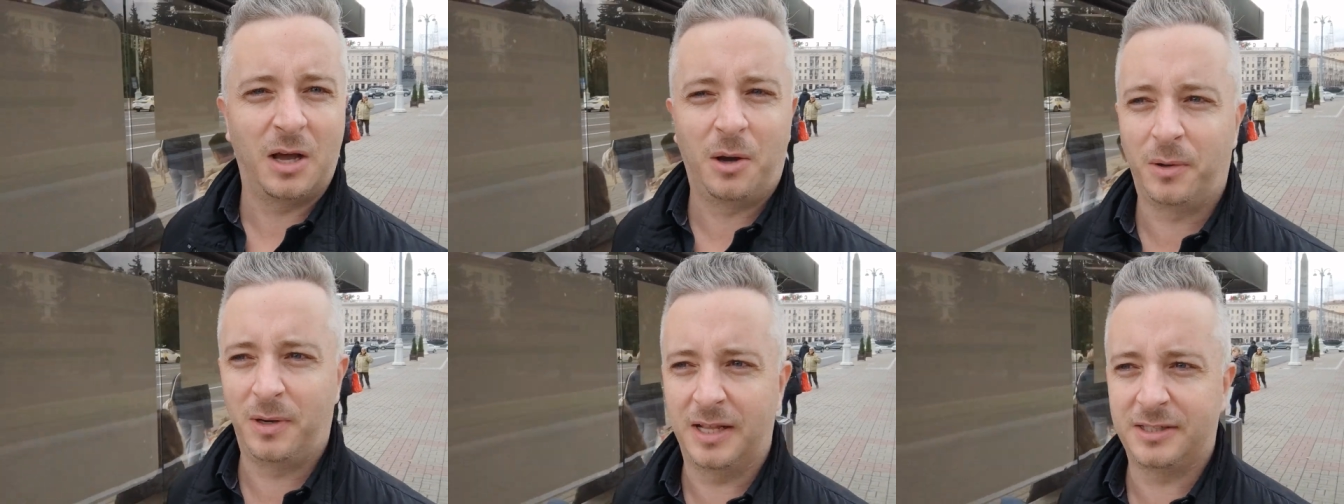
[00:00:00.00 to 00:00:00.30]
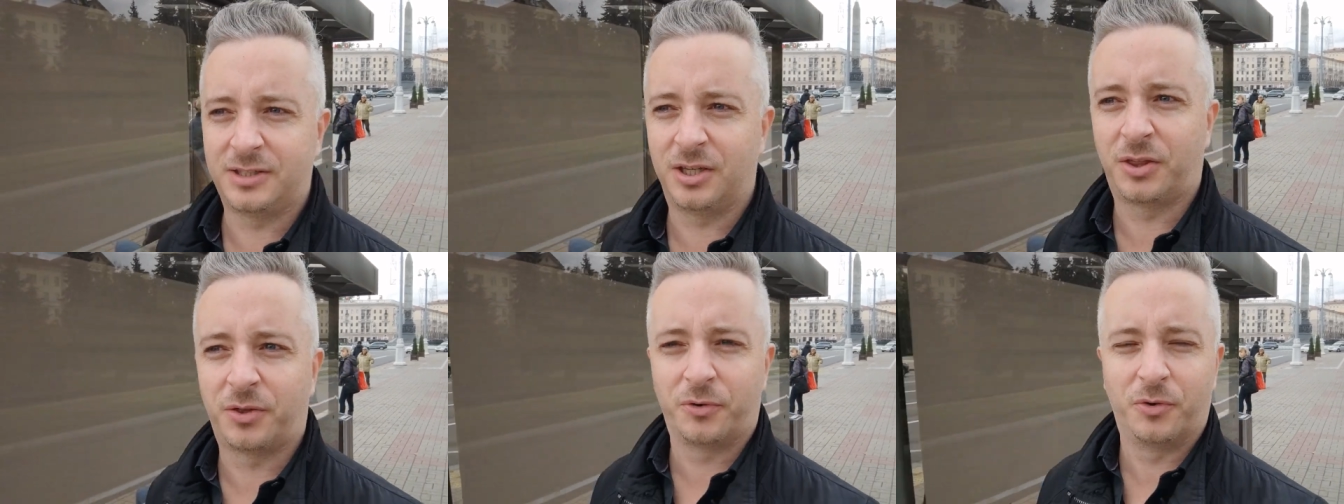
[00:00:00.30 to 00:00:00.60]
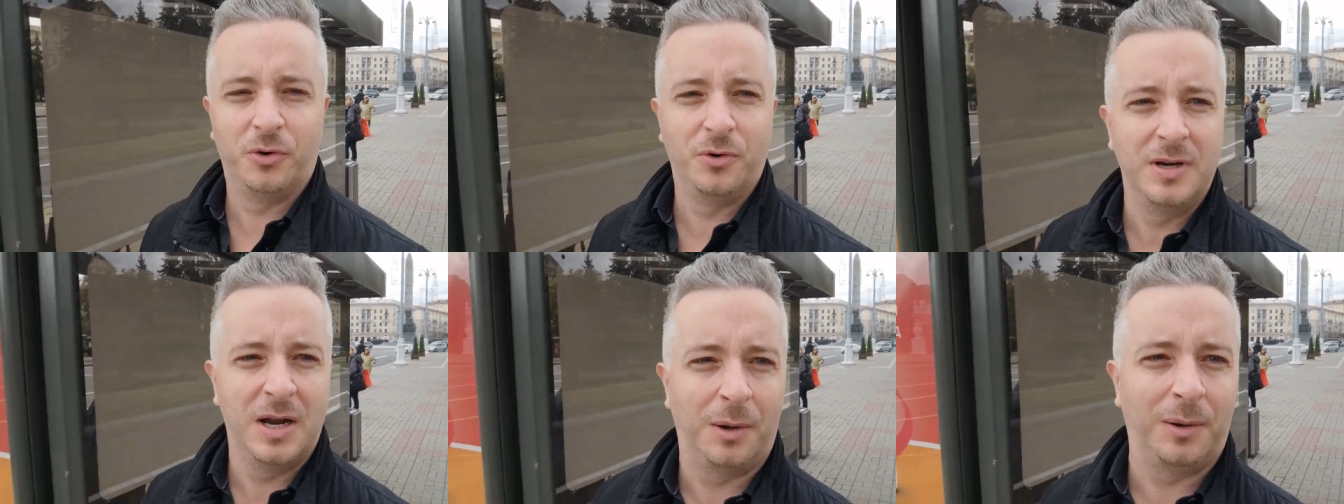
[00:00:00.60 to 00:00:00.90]
No one lets you
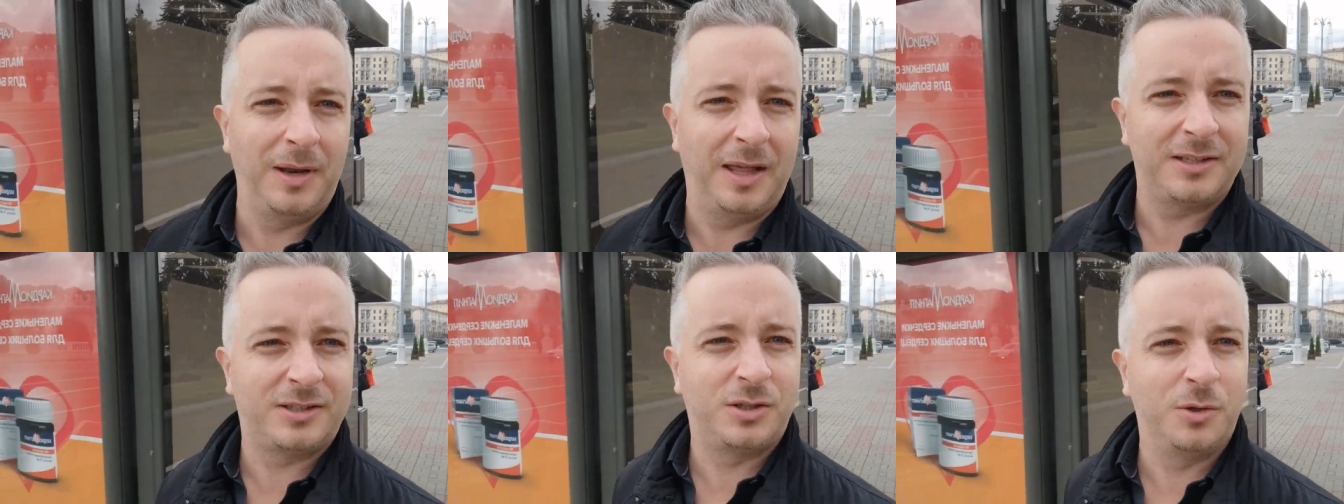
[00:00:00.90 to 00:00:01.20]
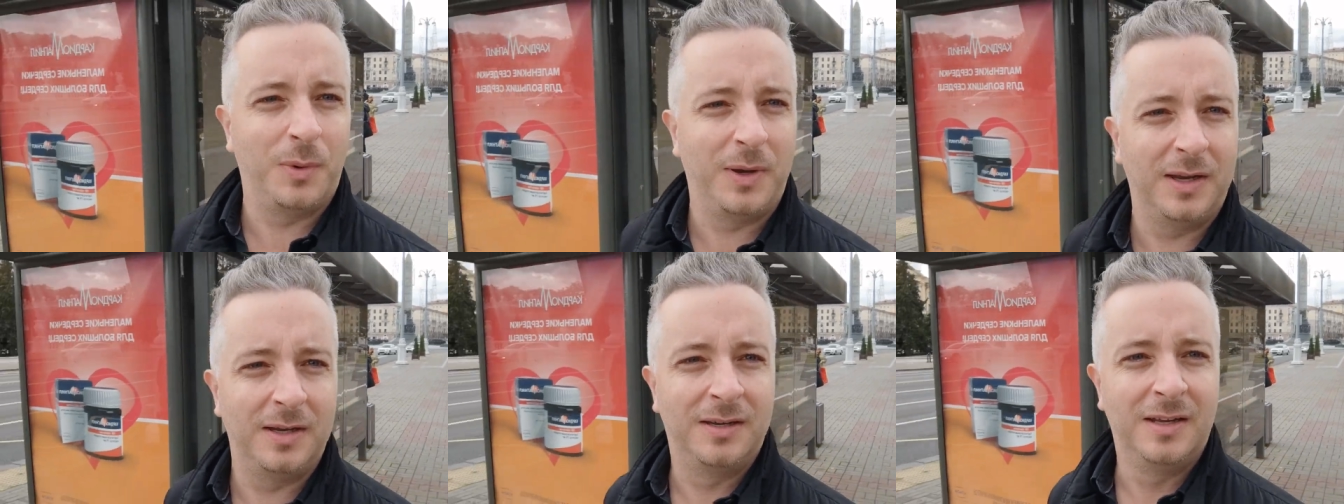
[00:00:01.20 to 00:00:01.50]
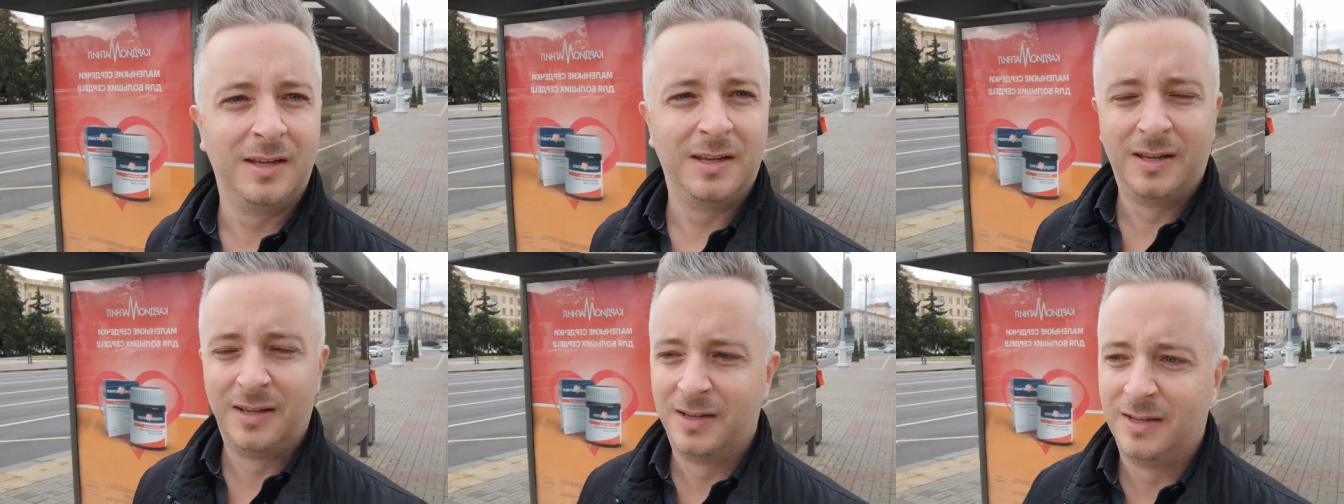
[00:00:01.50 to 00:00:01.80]
through, no one lets you in,
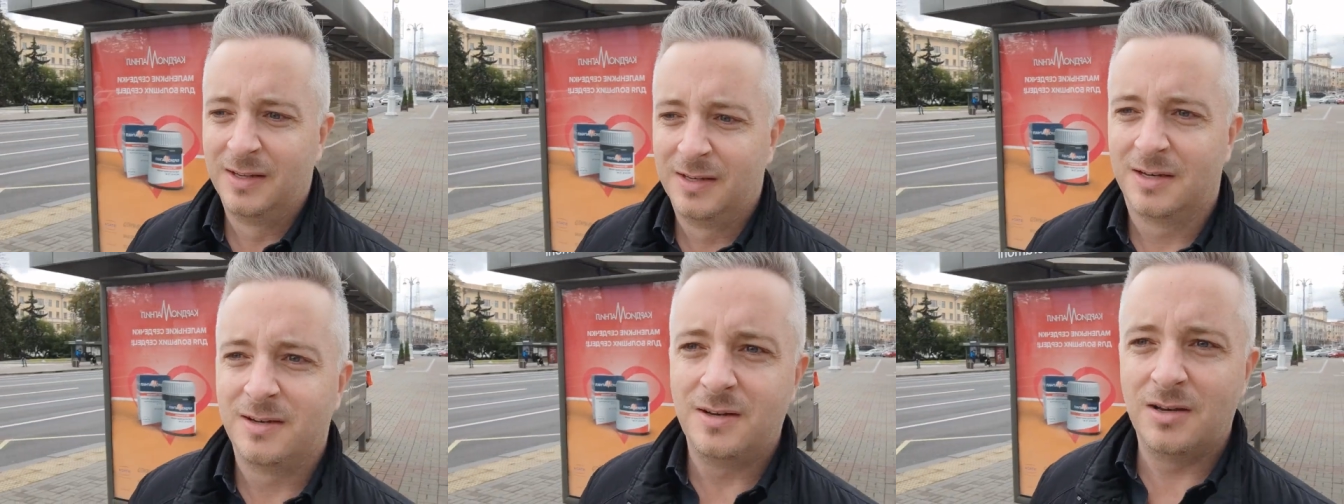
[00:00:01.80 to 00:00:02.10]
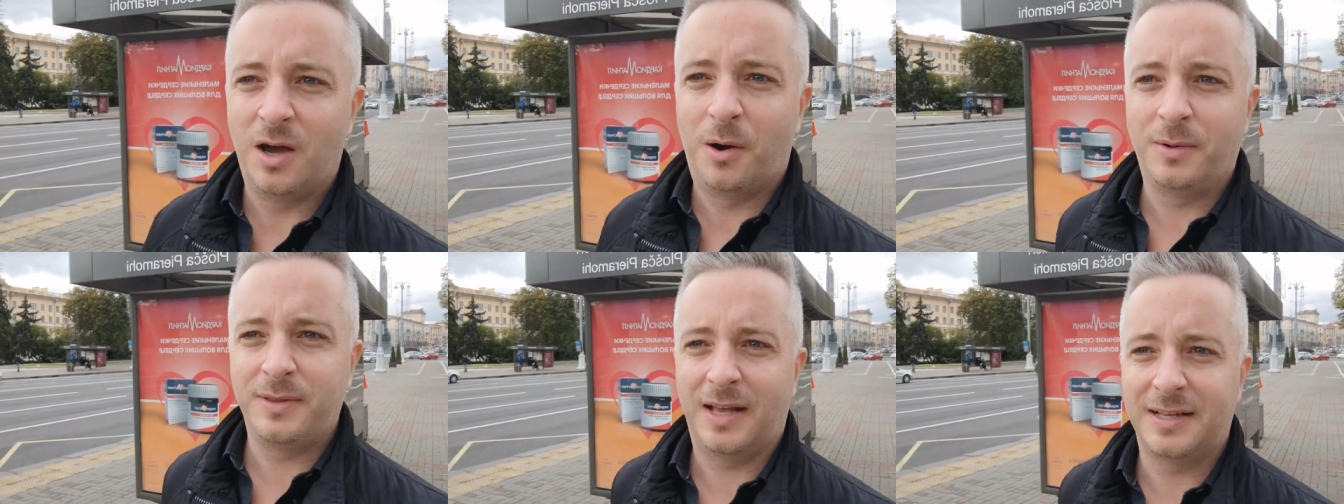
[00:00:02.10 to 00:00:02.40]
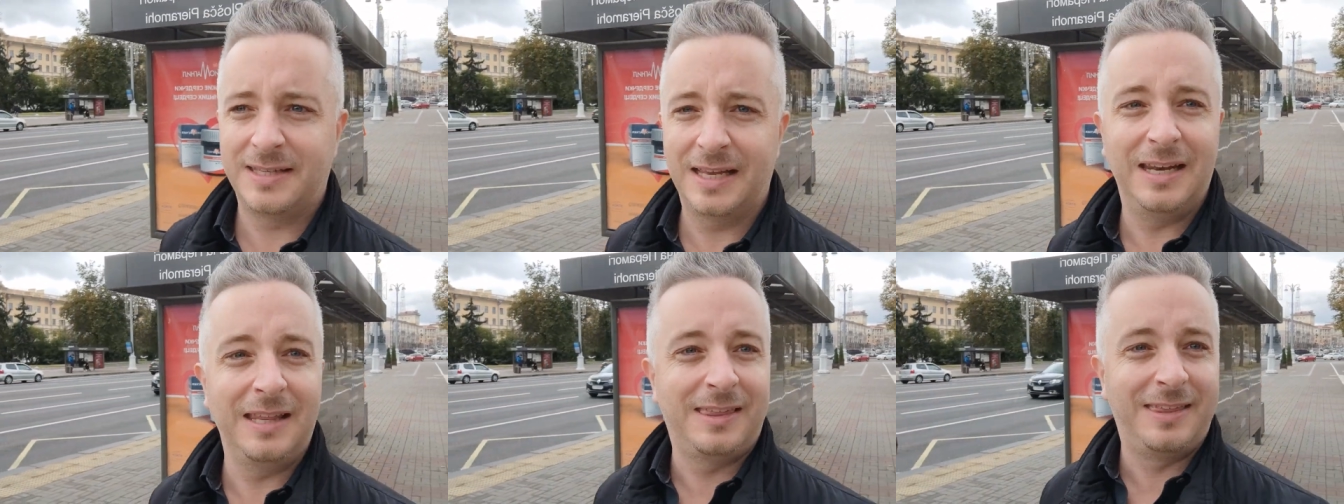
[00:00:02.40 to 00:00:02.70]
no one
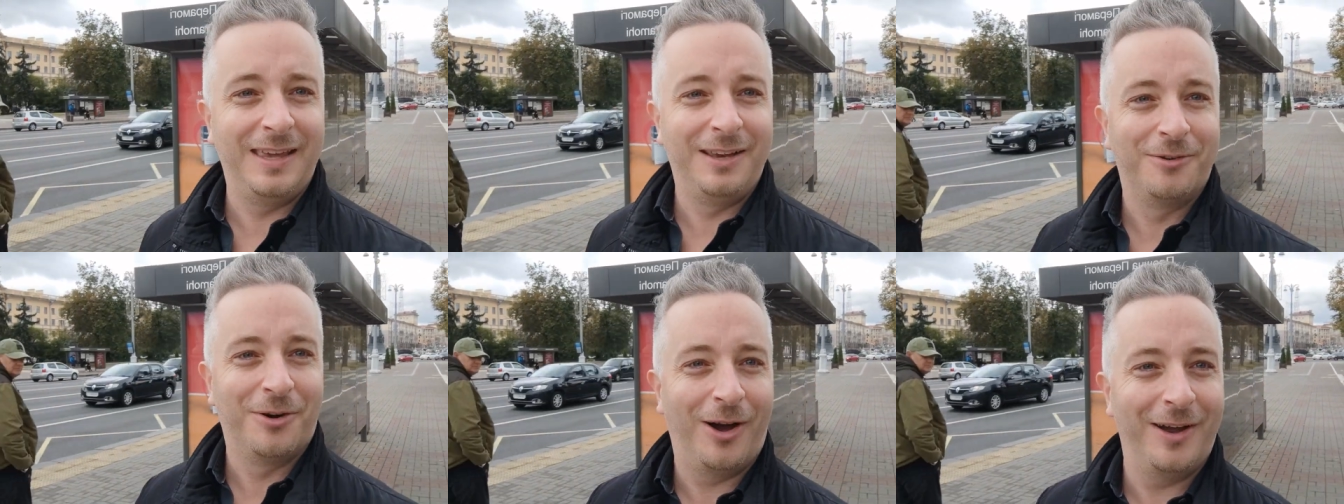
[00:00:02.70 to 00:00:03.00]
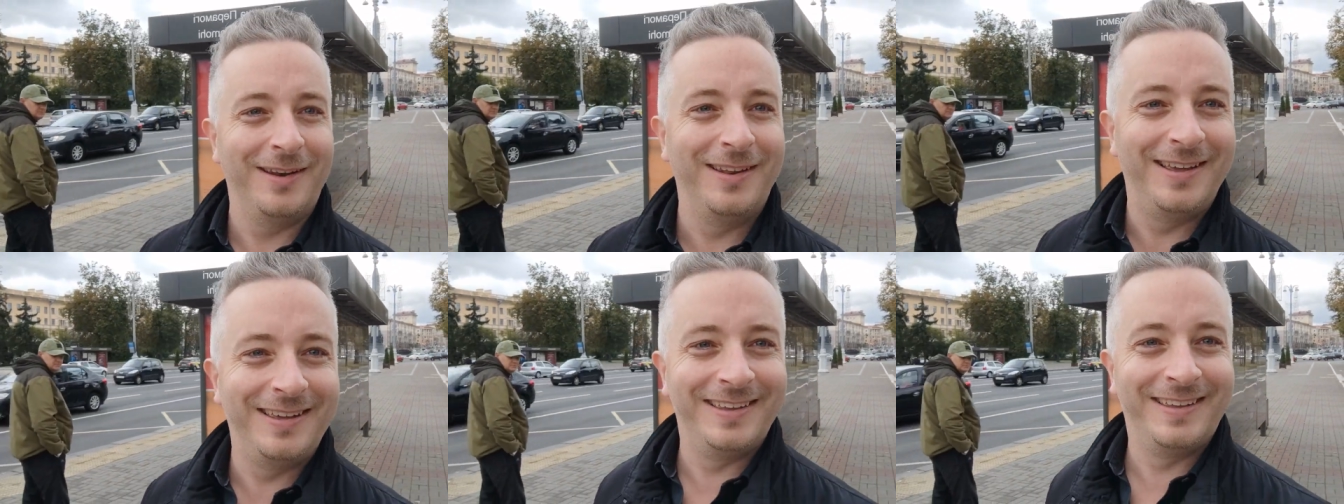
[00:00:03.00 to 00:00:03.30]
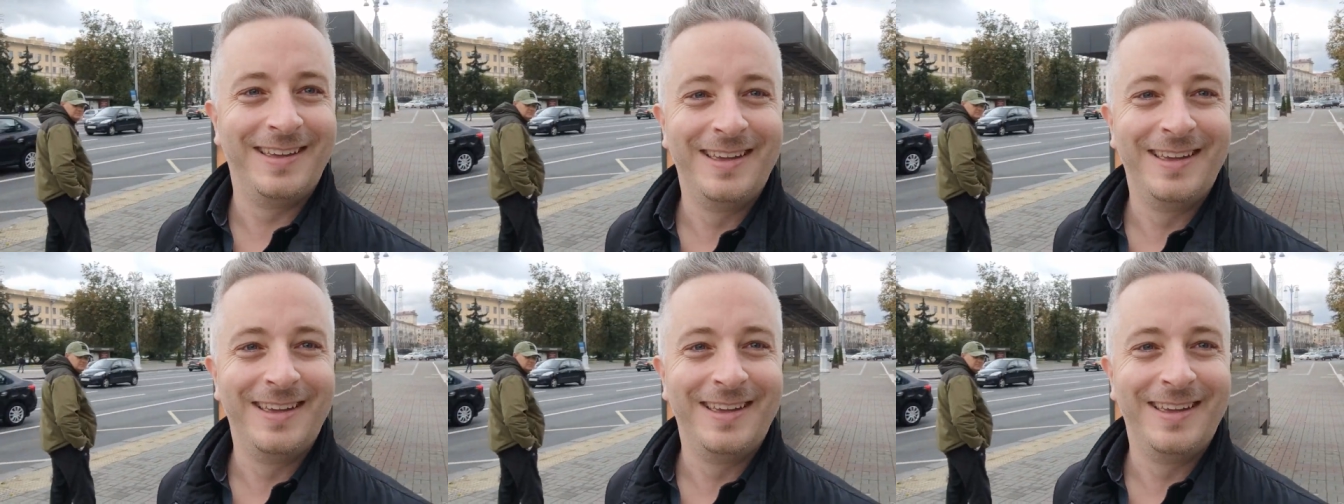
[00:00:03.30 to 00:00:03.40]
does anything, right?